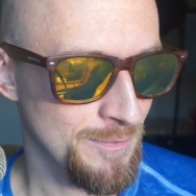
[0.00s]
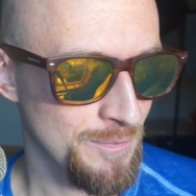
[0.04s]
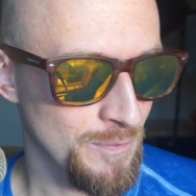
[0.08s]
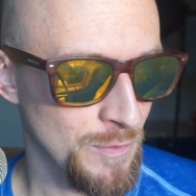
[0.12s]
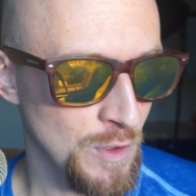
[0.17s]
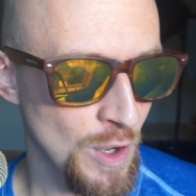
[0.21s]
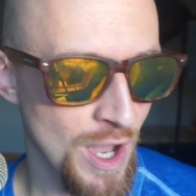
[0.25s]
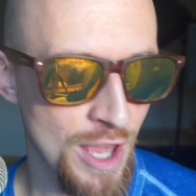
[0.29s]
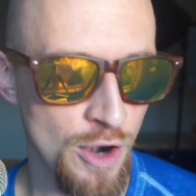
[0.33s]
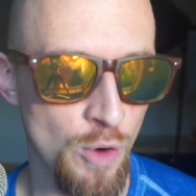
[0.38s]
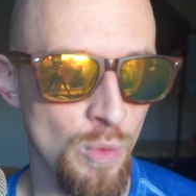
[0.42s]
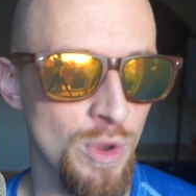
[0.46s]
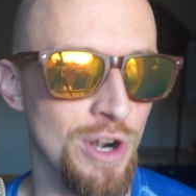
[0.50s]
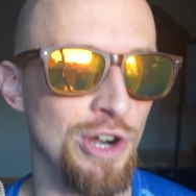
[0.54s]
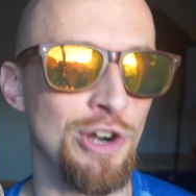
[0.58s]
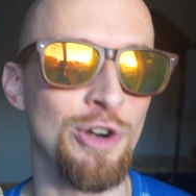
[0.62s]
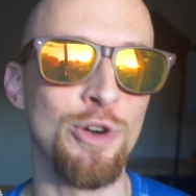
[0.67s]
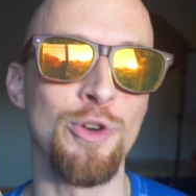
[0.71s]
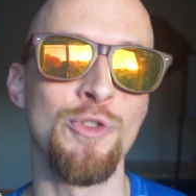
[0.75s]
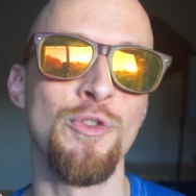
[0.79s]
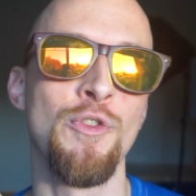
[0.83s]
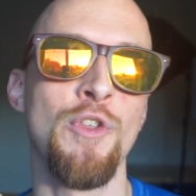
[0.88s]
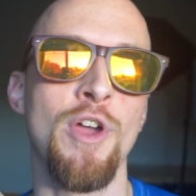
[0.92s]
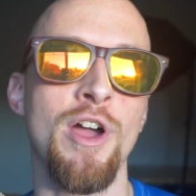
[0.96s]
no, I don't want to
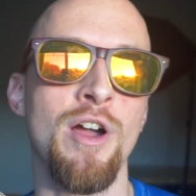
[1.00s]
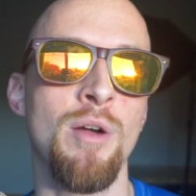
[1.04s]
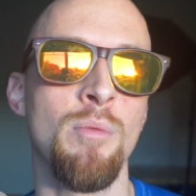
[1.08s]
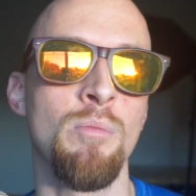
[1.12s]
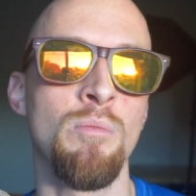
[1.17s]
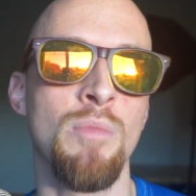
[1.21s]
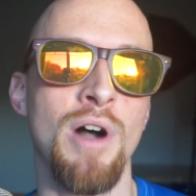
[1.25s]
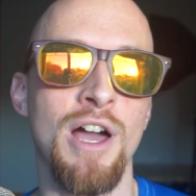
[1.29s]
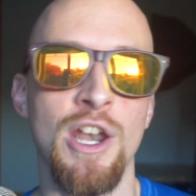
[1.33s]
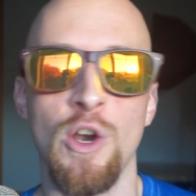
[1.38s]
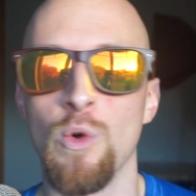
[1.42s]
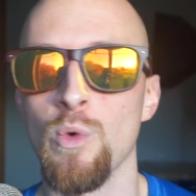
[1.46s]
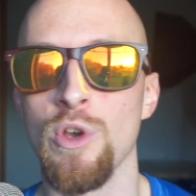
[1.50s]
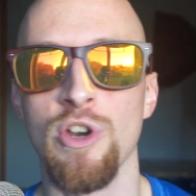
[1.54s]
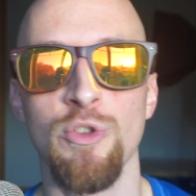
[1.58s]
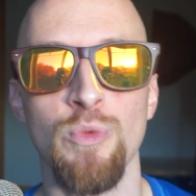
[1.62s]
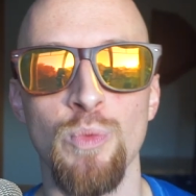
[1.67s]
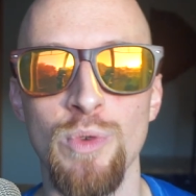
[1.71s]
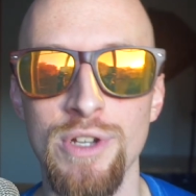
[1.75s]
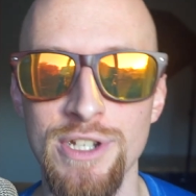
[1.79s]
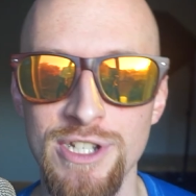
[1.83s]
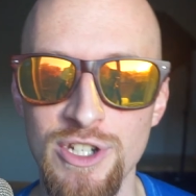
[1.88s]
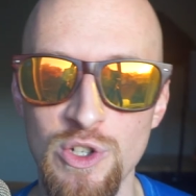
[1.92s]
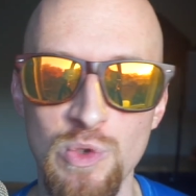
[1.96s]
hurt them. I don't want to
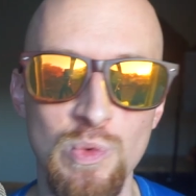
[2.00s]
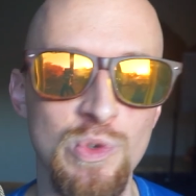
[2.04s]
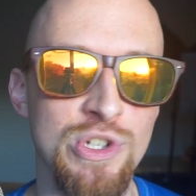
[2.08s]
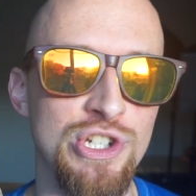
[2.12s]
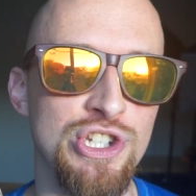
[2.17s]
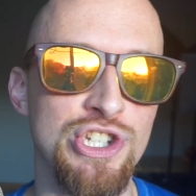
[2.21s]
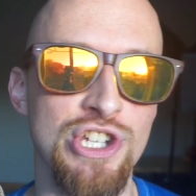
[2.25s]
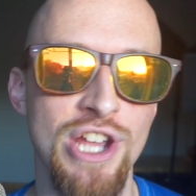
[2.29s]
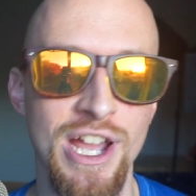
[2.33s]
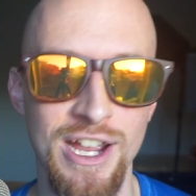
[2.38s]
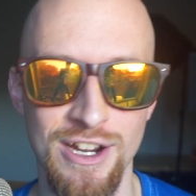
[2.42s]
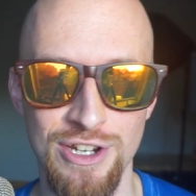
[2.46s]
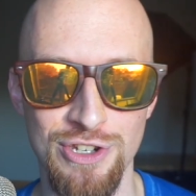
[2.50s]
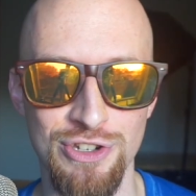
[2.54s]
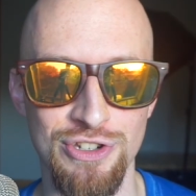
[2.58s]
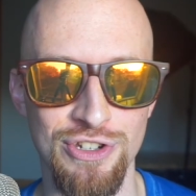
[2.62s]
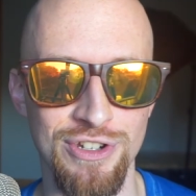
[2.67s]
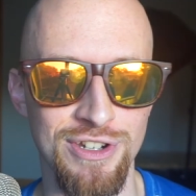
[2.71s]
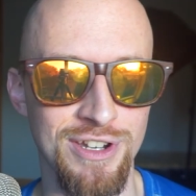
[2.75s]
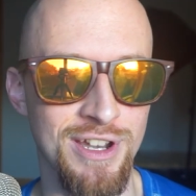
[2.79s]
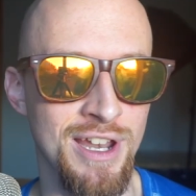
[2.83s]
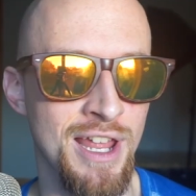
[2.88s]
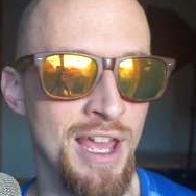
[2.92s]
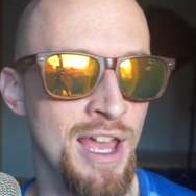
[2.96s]
risk
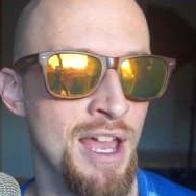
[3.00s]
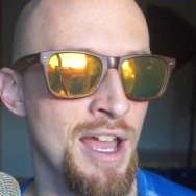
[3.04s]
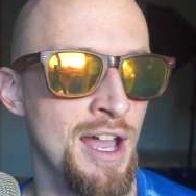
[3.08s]
rejection.